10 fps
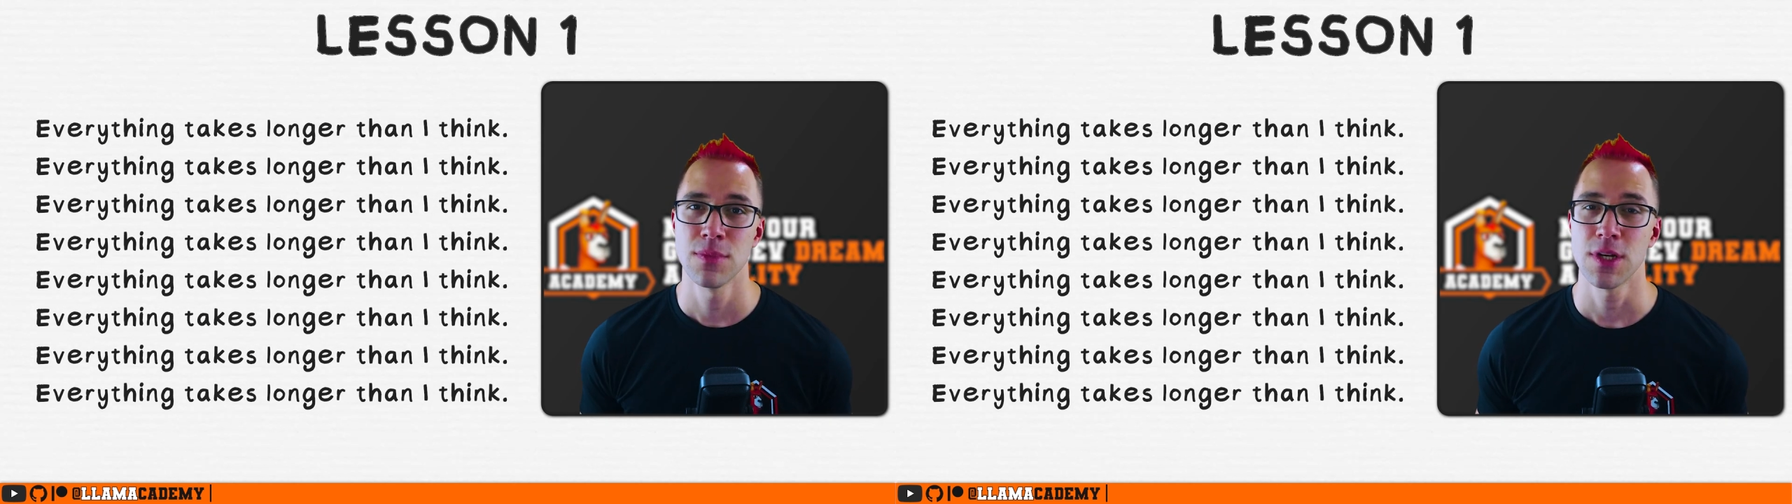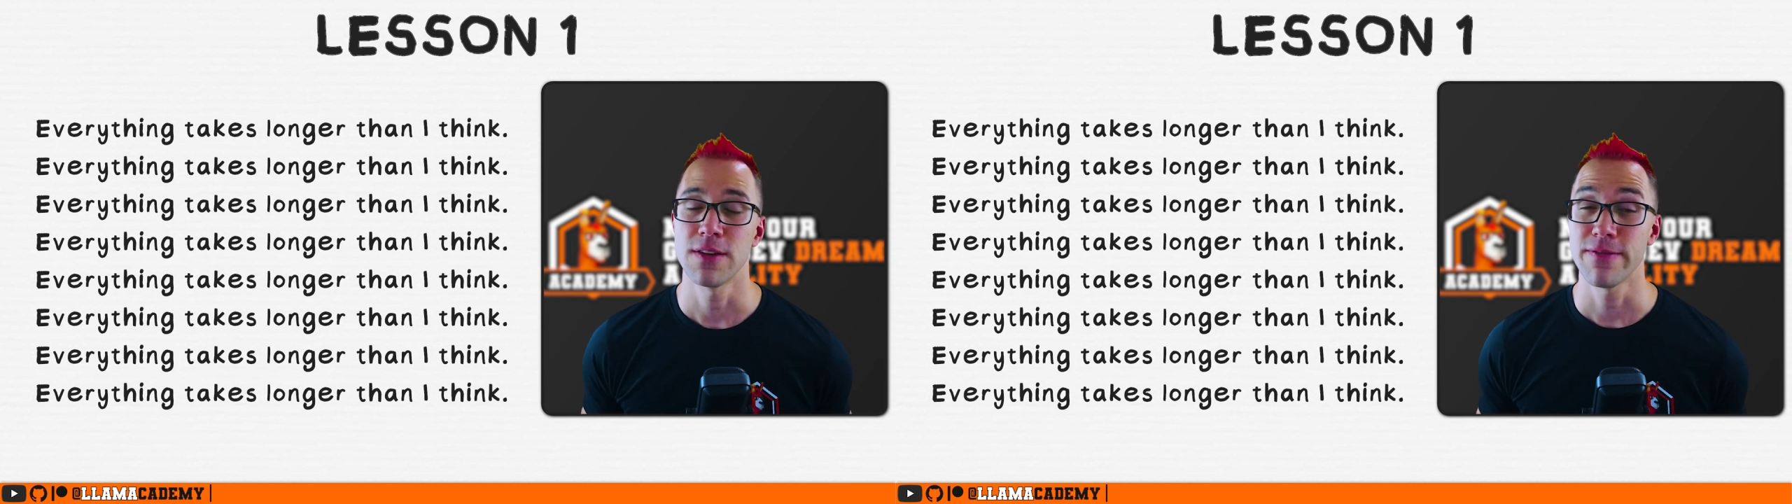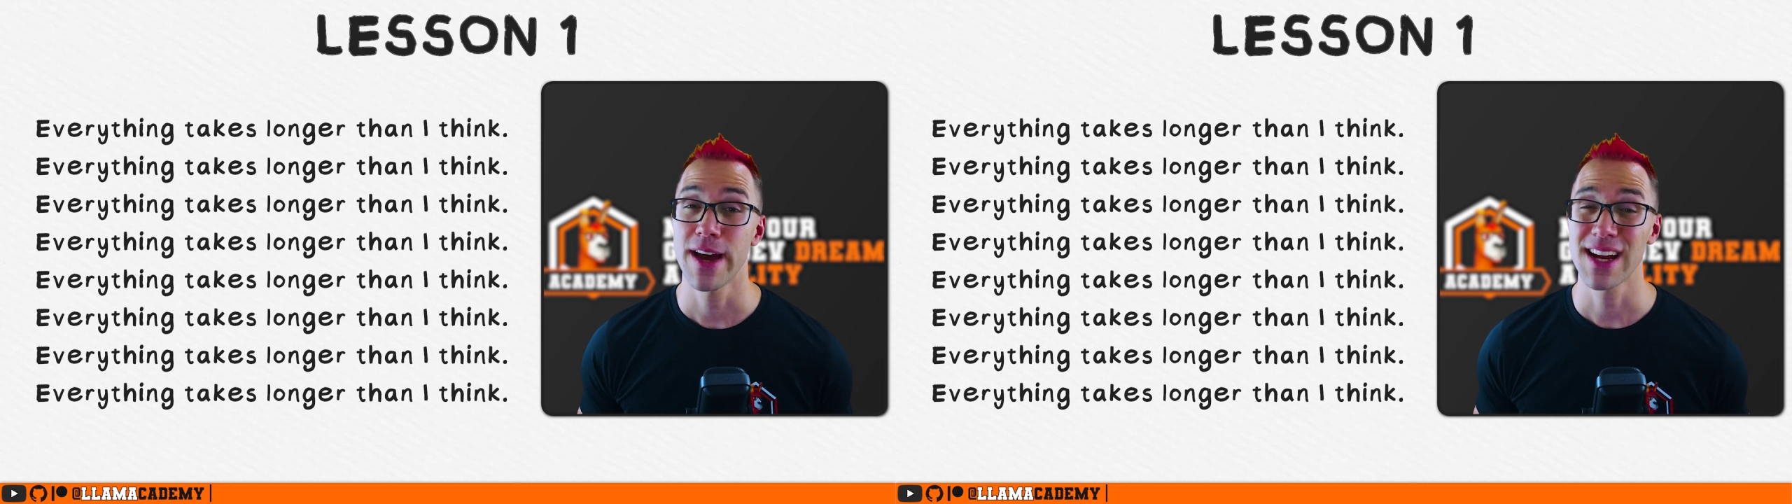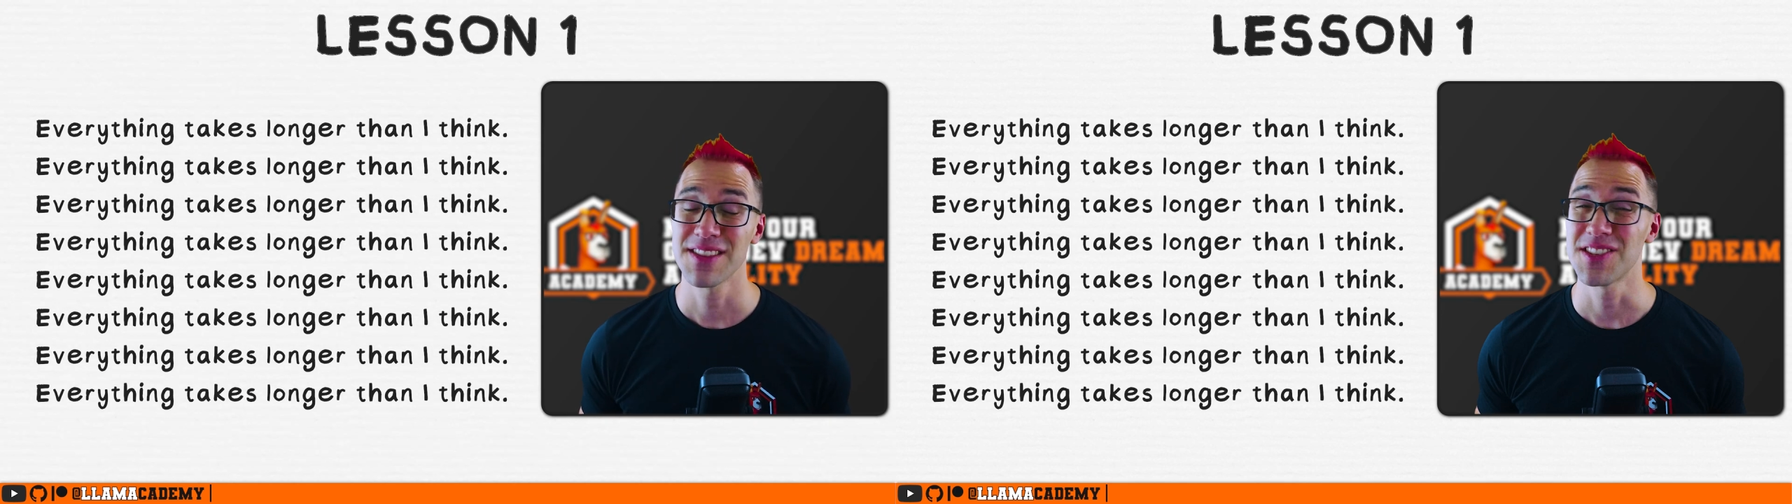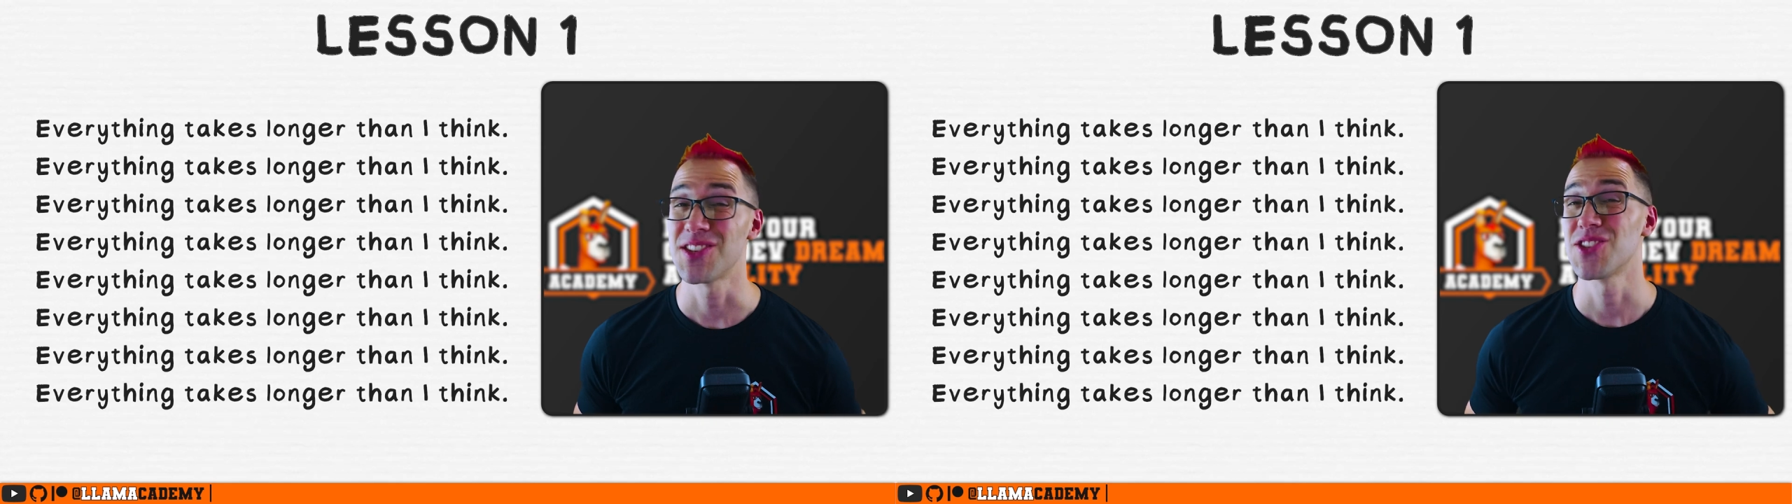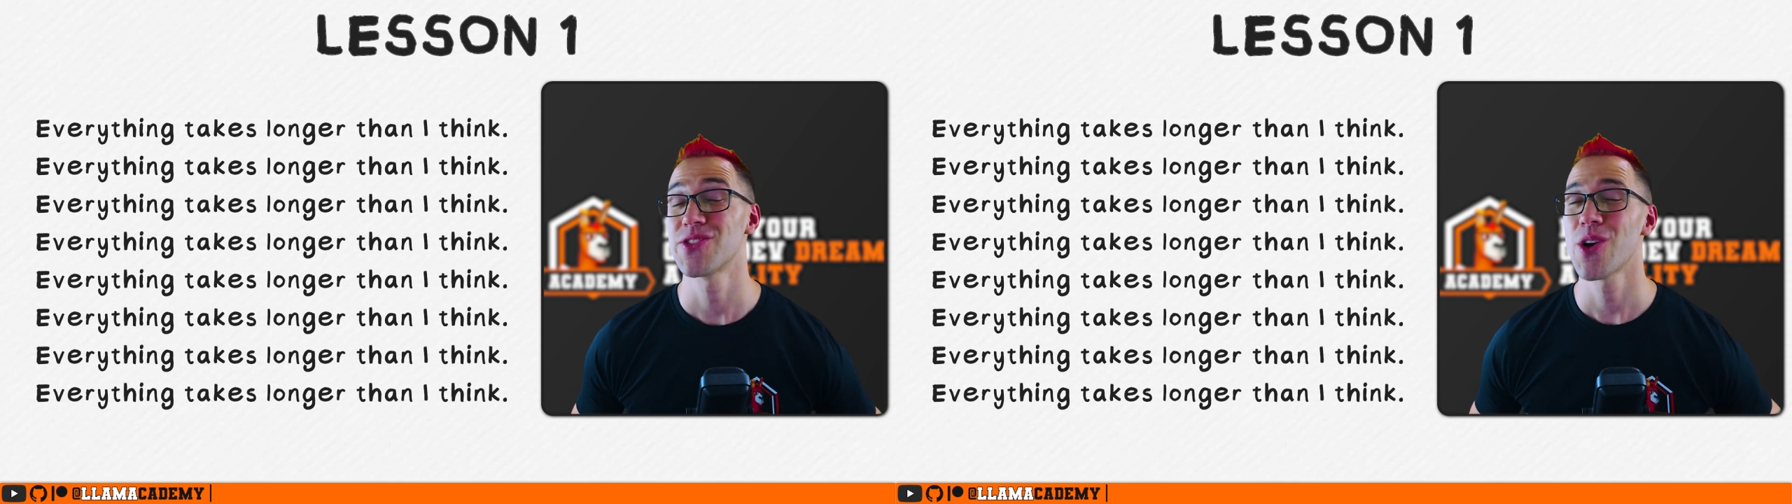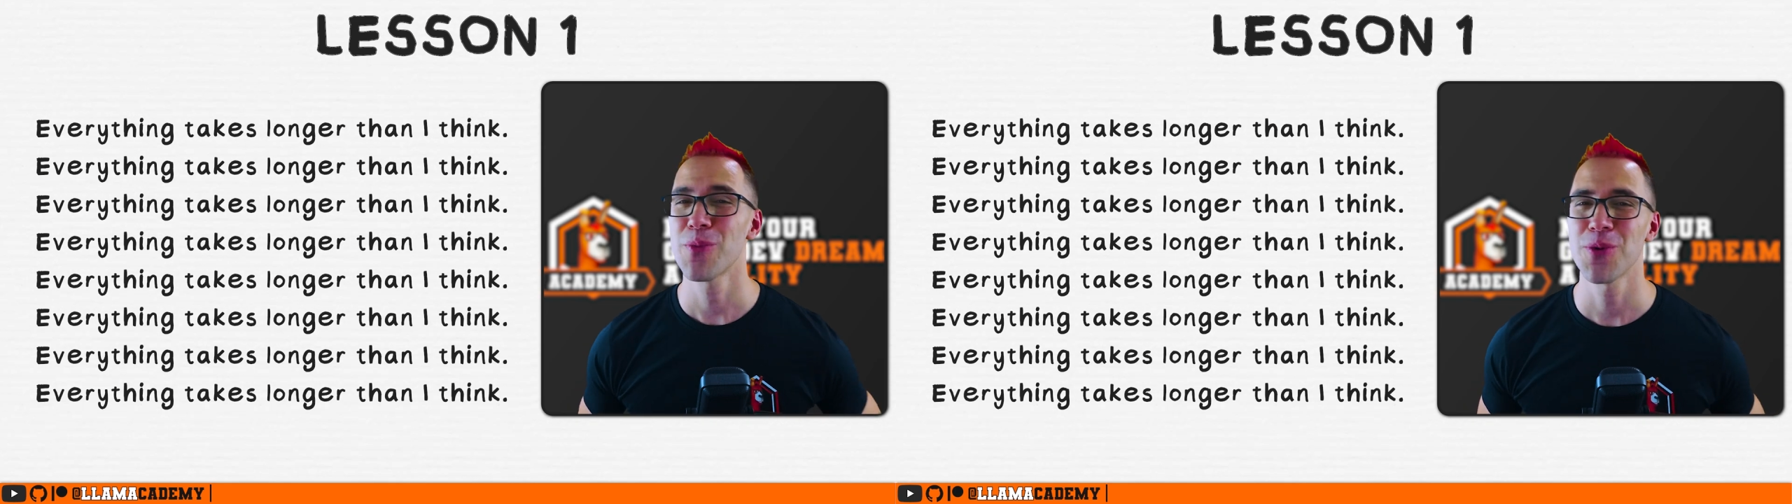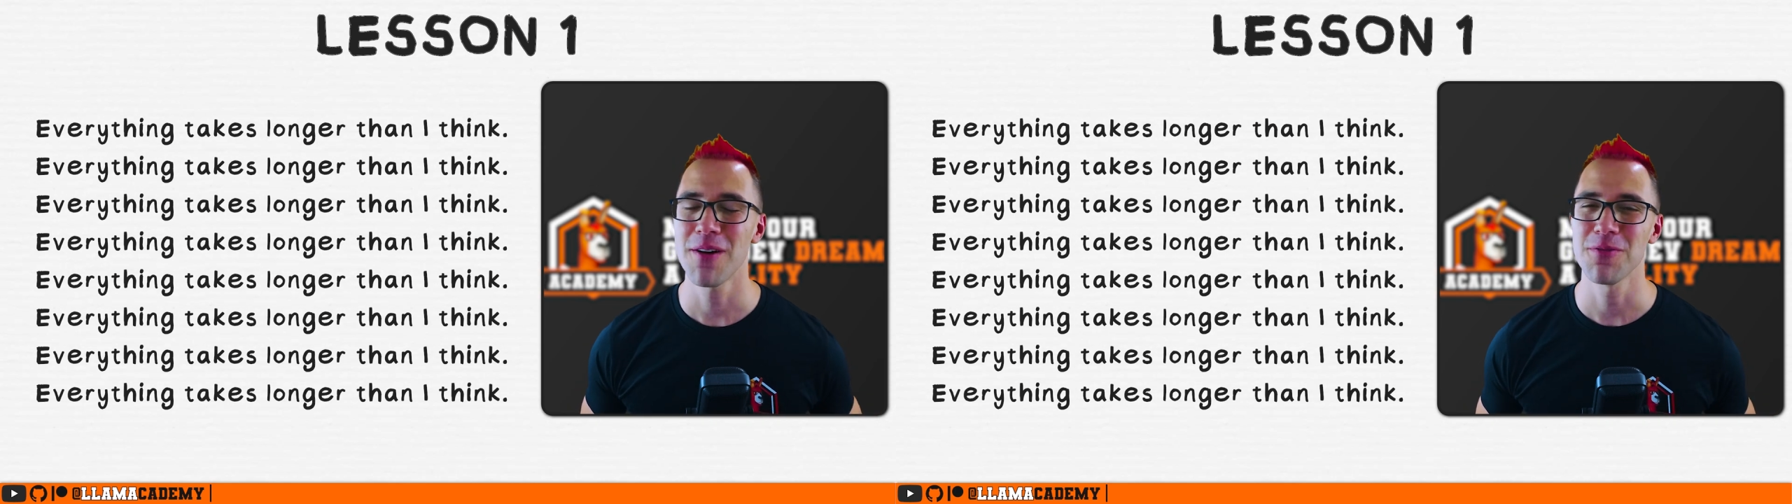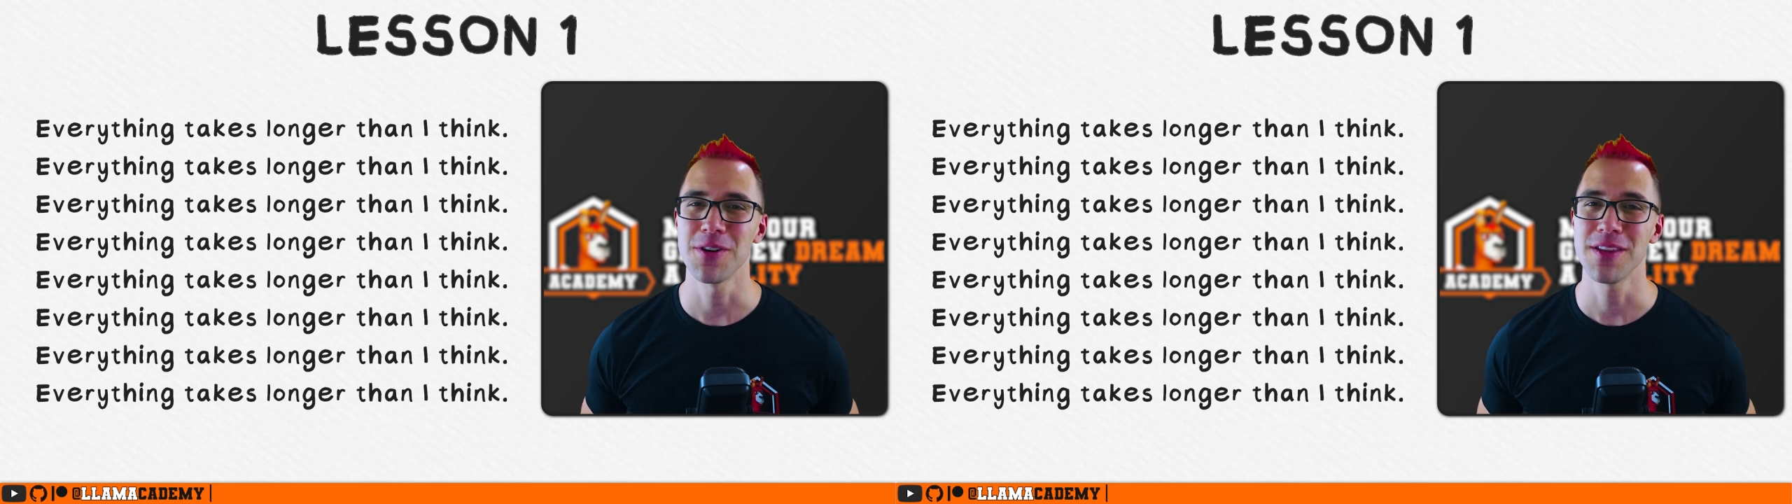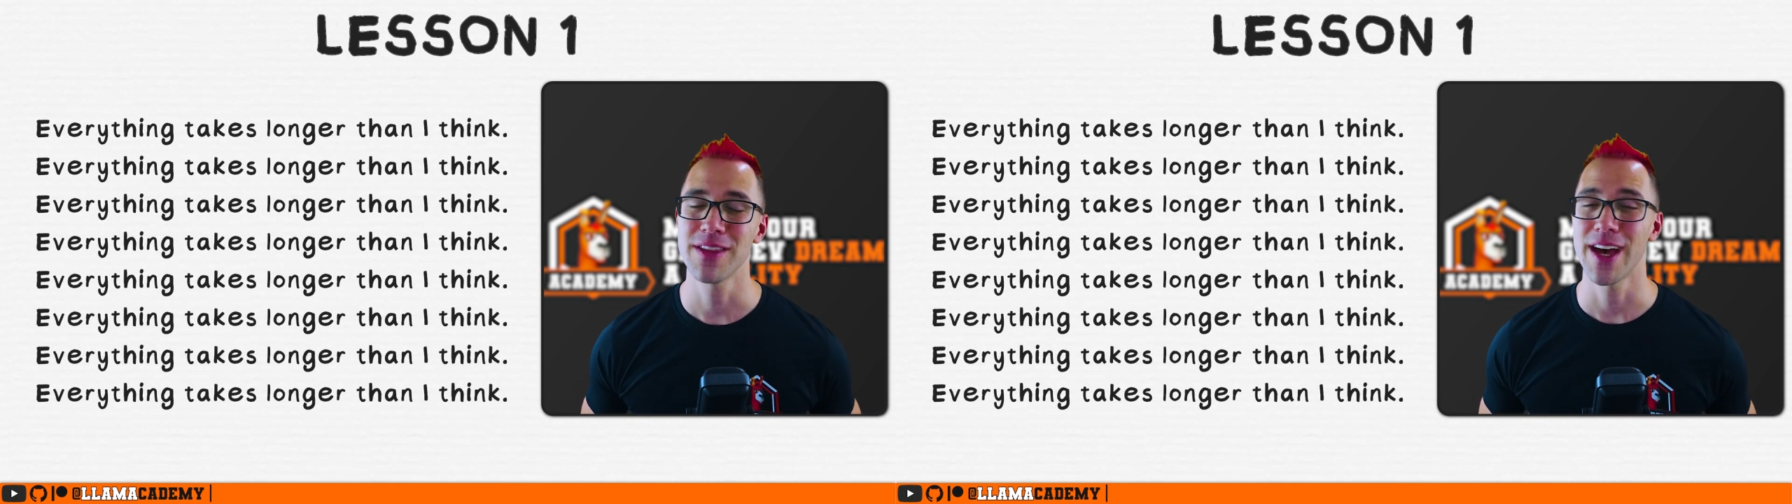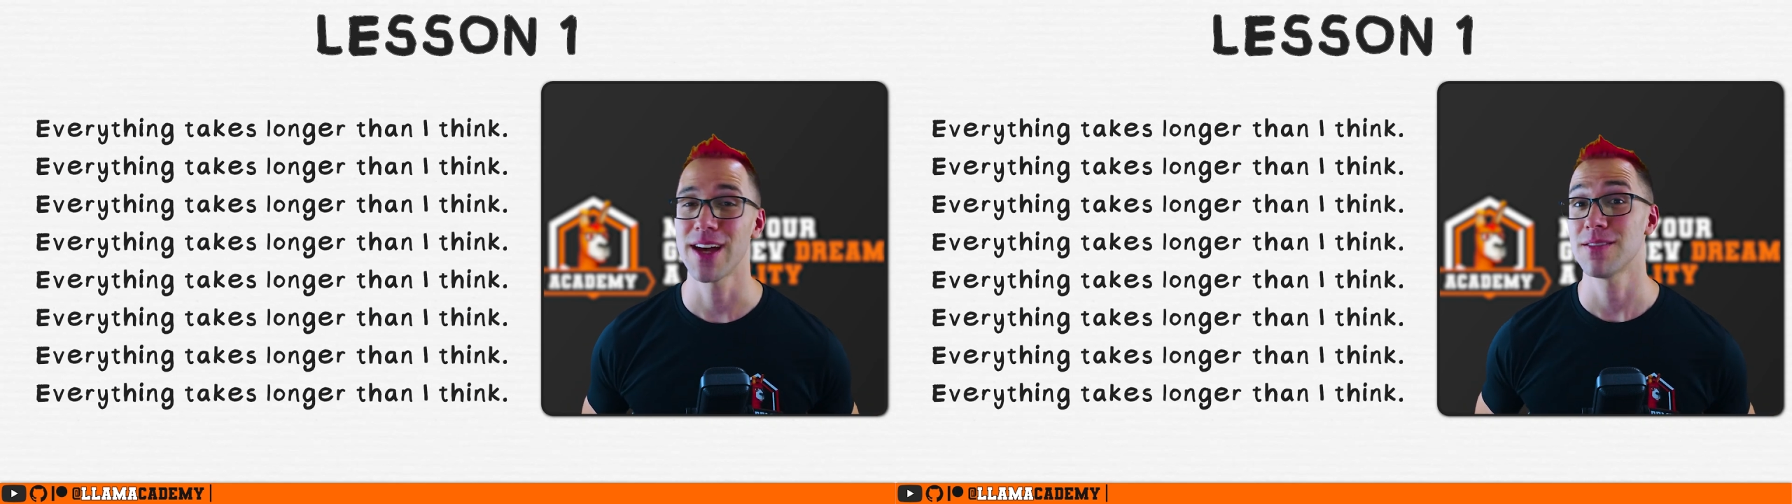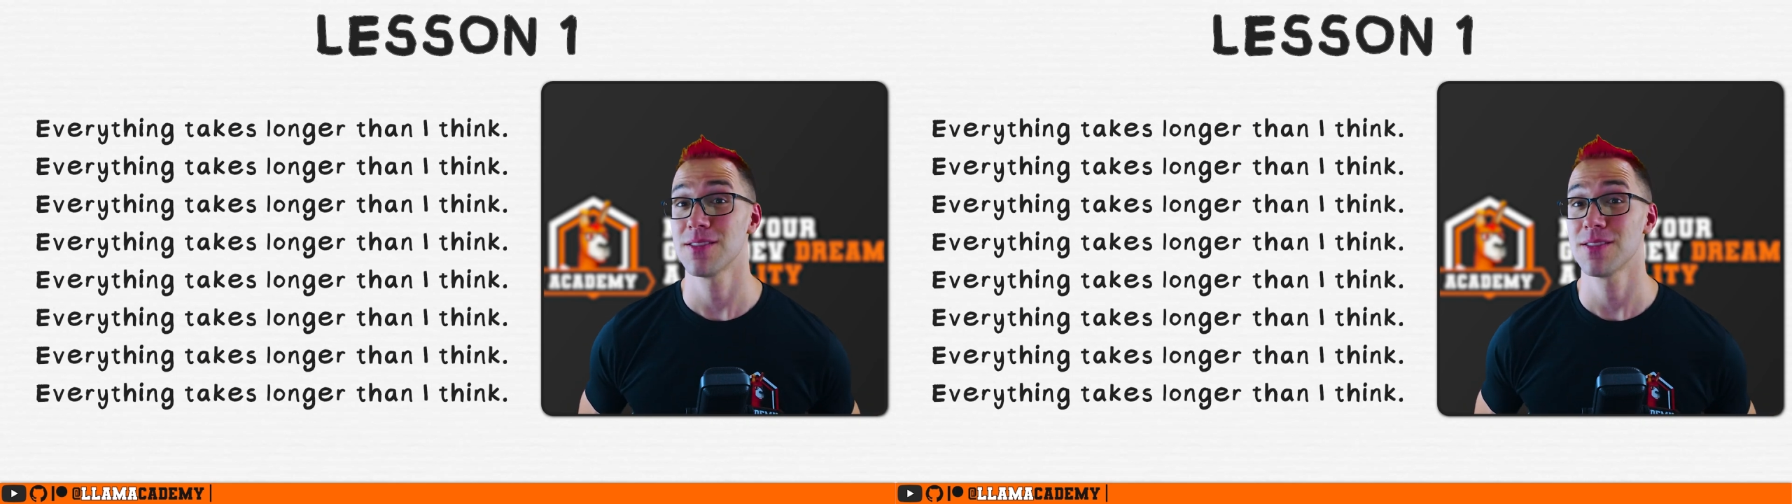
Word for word: In fact, this is so prevalent that